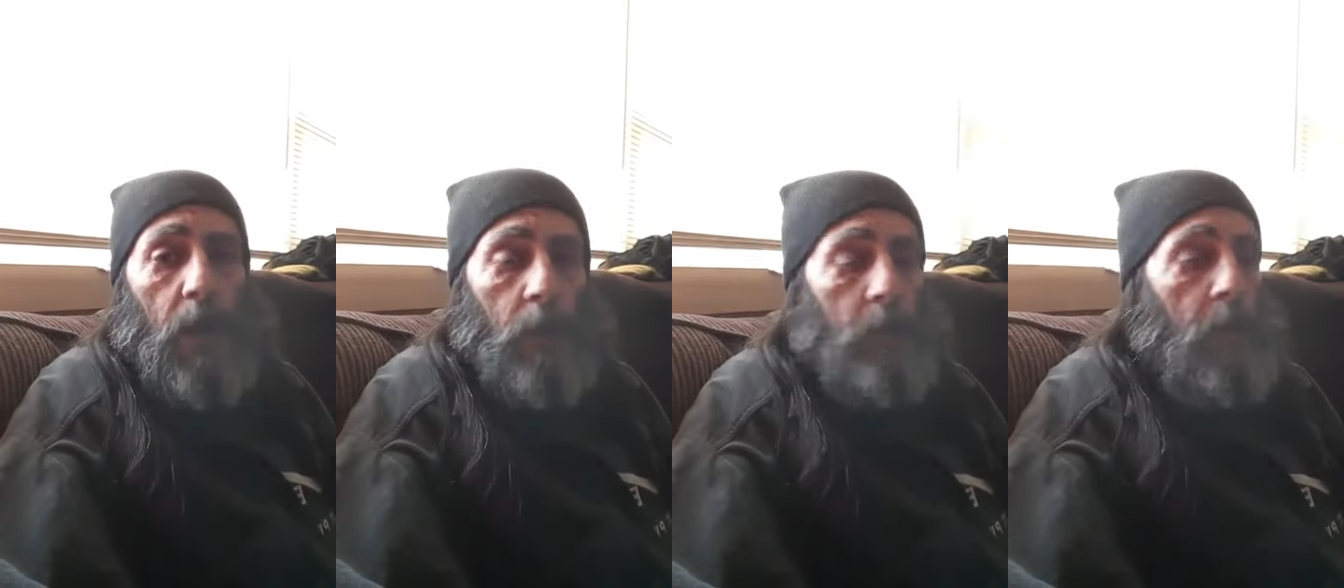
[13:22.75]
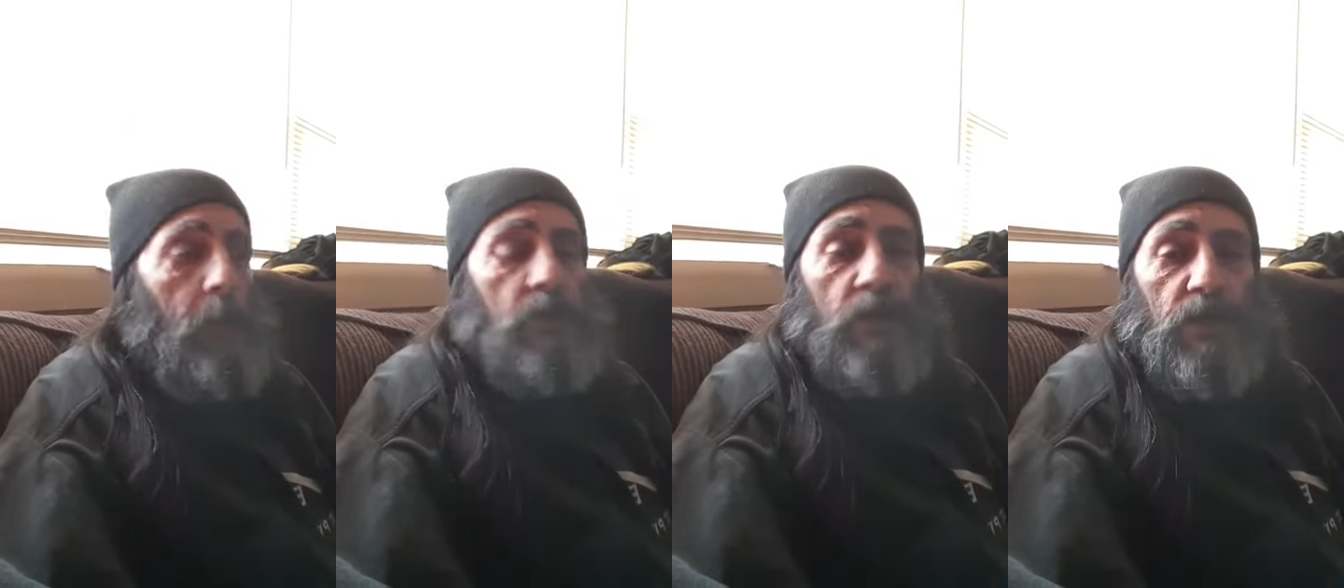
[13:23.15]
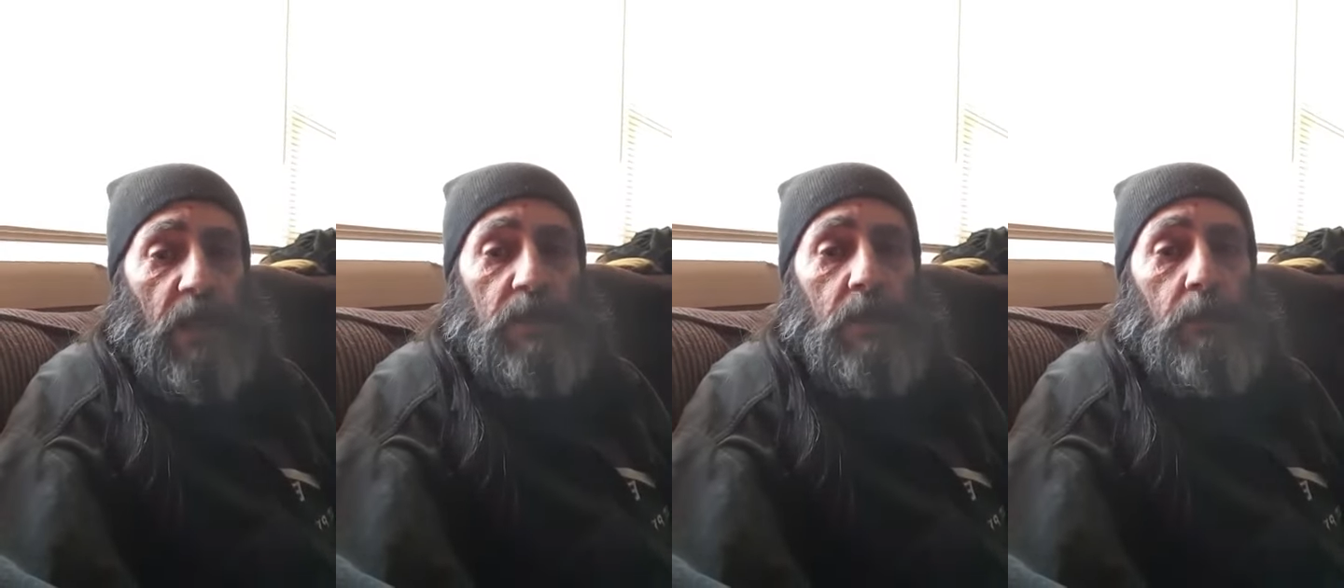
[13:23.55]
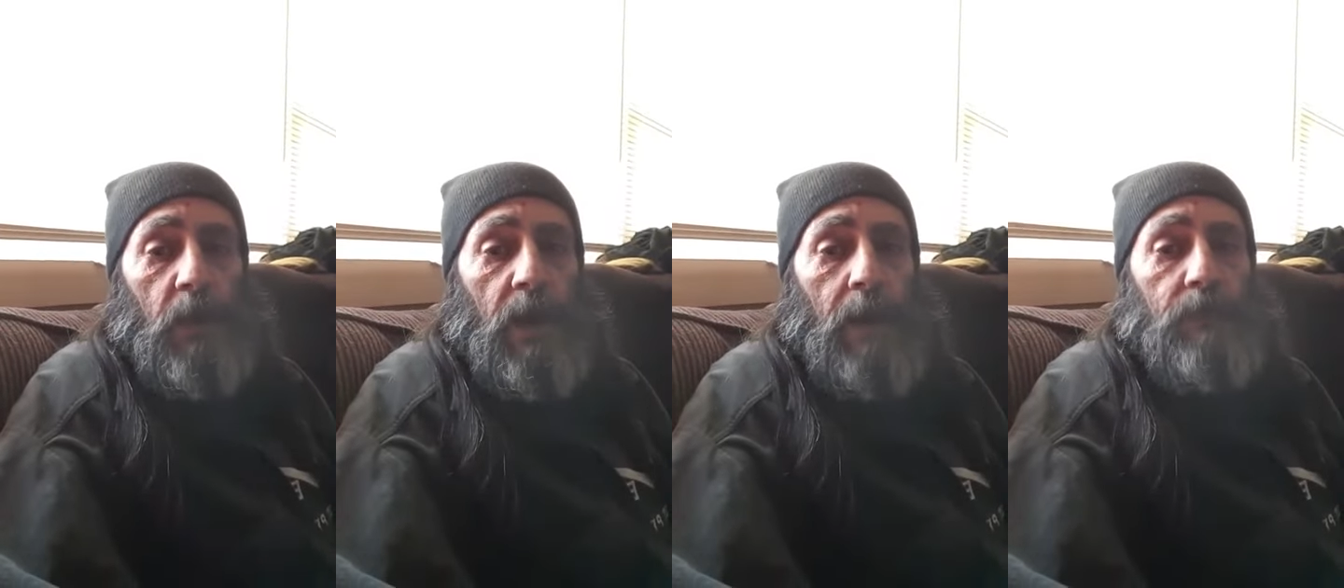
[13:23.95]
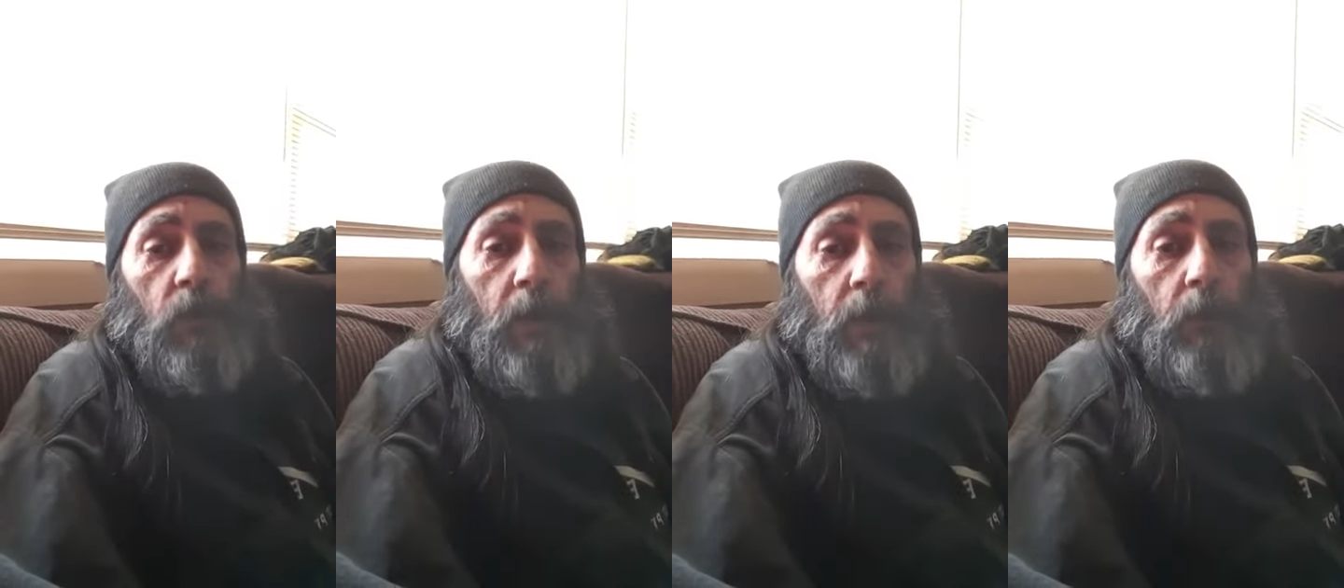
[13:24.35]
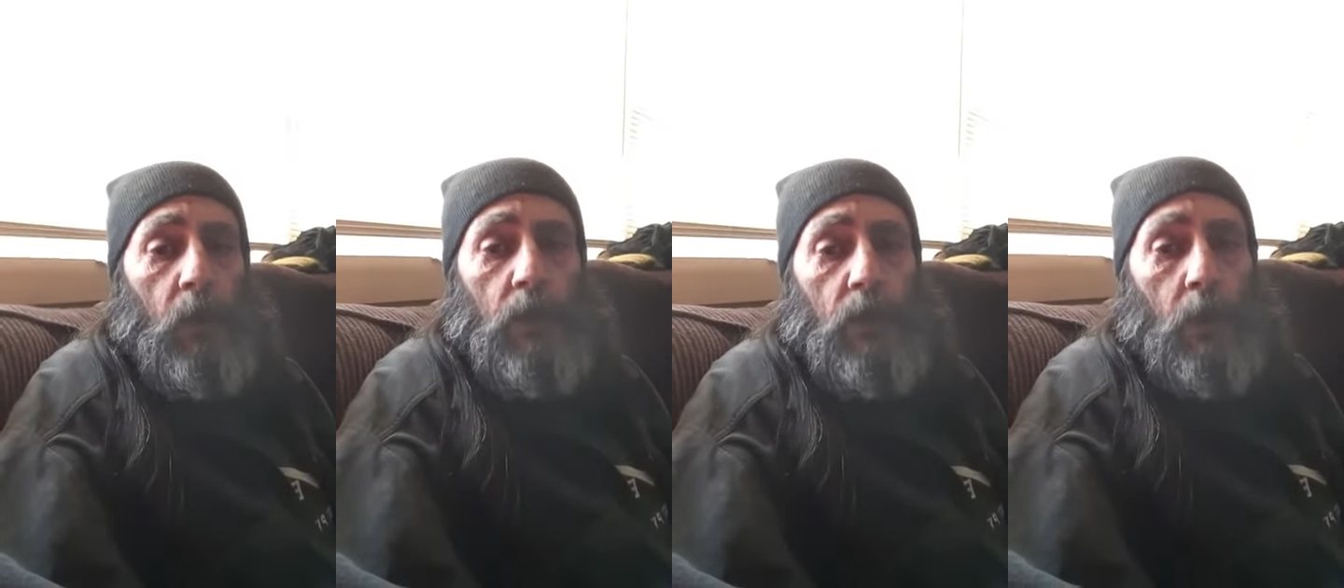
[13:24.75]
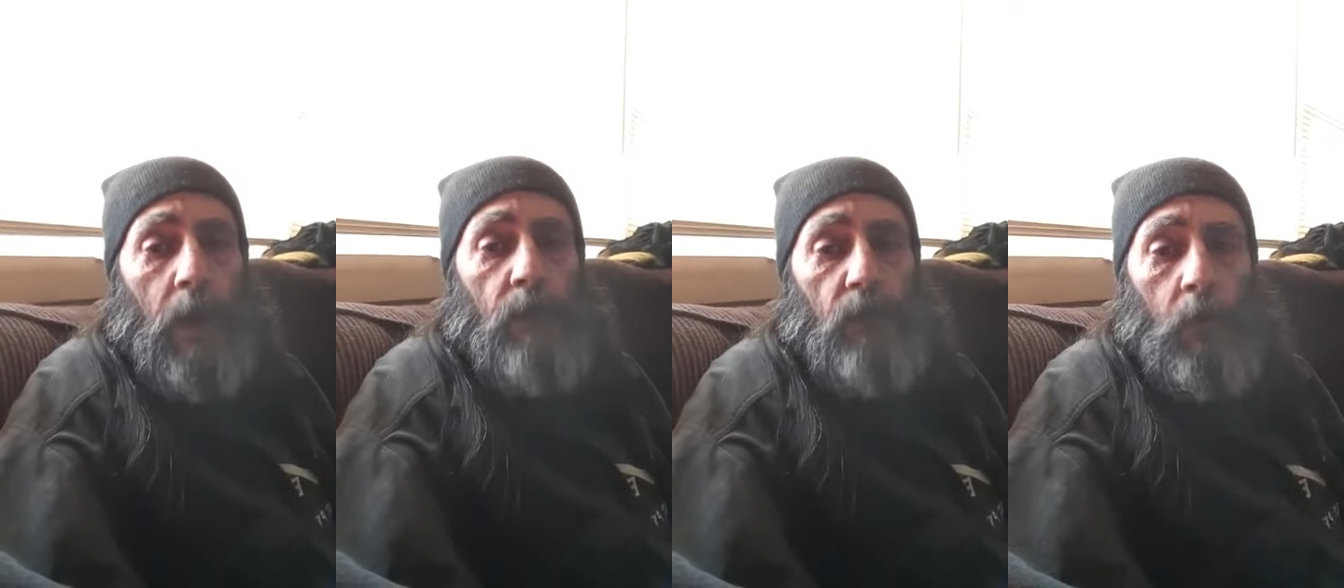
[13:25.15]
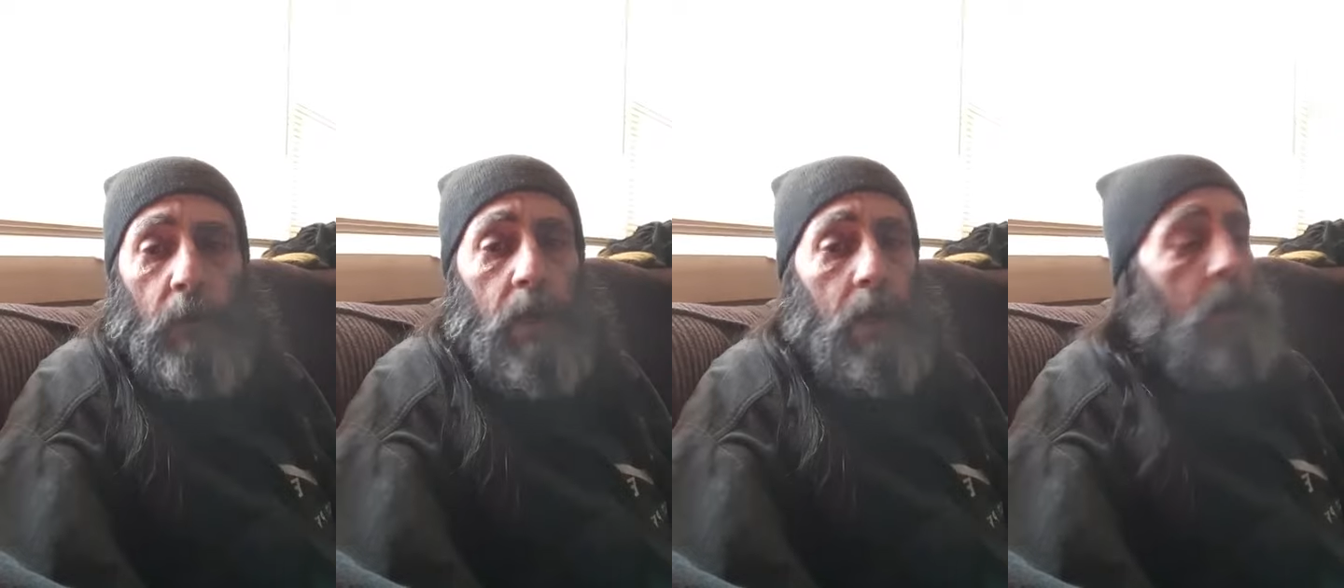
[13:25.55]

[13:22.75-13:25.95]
other people suggested put it up so people could donate for me.